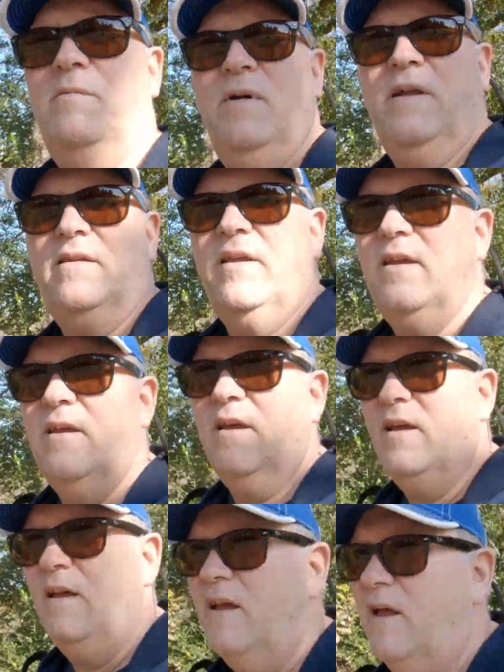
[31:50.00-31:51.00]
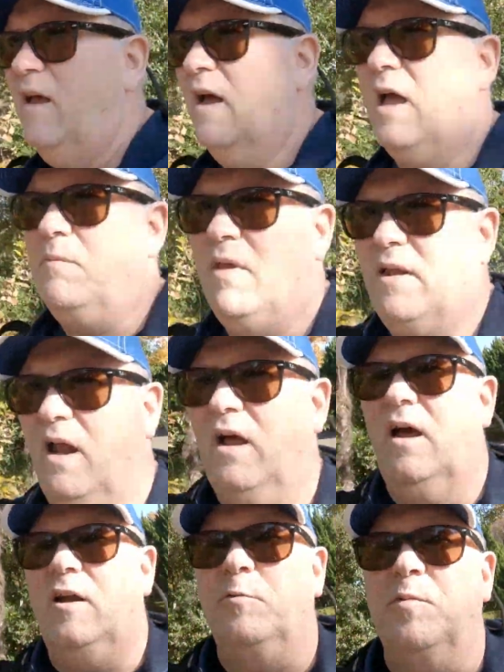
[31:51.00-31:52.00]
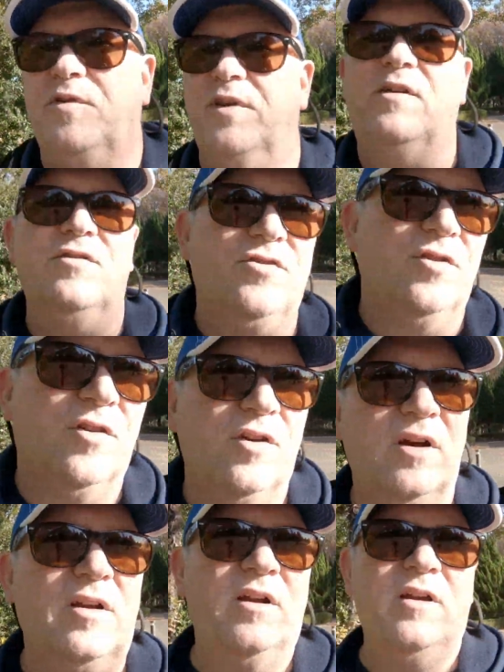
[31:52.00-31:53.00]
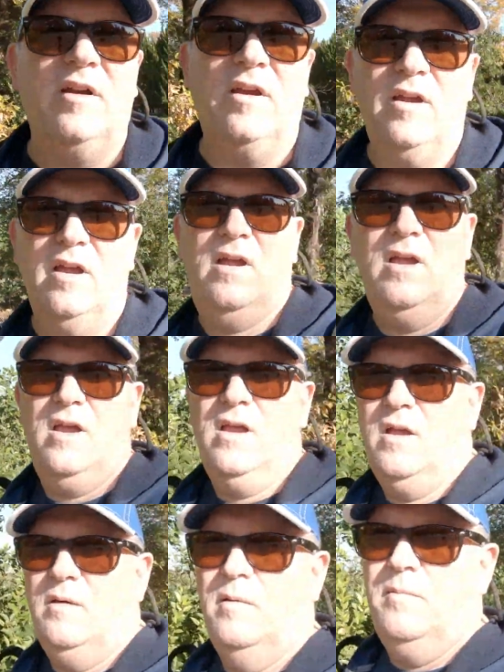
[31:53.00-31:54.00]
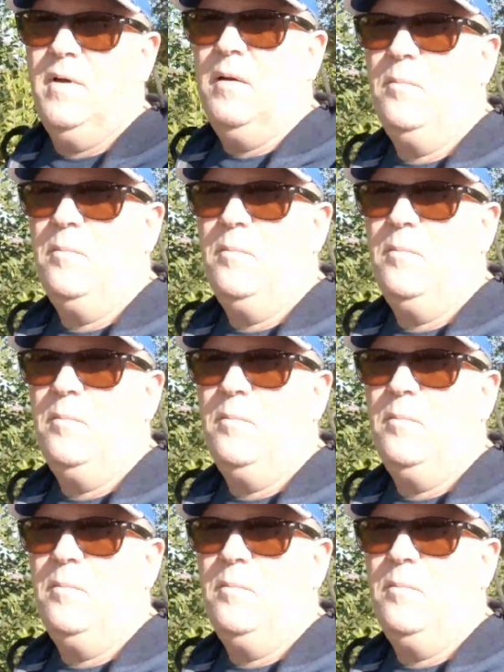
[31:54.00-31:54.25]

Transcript: but I'm not 100% sure, but